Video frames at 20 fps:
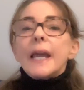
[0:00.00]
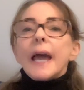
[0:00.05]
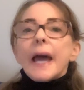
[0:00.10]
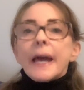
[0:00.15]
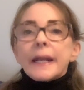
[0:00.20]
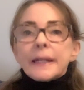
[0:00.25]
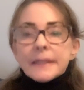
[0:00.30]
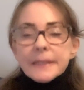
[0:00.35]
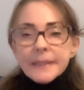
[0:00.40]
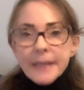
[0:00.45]

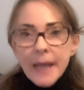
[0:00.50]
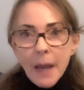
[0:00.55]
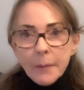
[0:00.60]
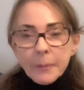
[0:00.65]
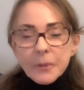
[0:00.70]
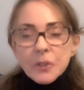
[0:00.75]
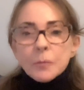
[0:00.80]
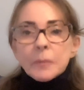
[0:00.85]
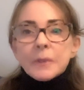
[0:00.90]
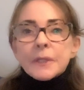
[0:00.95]
And a
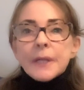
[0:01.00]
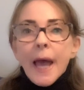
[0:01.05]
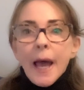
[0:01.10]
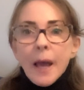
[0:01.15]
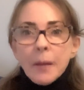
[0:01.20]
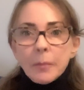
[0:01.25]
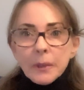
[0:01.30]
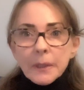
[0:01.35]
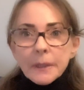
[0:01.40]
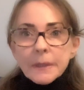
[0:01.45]
damaged
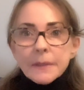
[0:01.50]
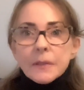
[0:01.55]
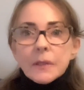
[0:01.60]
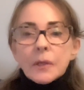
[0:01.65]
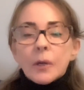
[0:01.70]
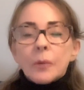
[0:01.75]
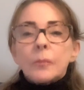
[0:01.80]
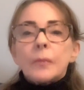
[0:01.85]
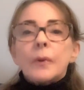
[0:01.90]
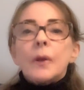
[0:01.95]

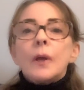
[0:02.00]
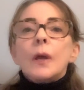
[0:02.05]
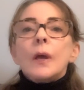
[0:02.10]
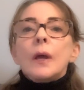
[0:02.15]
metabolism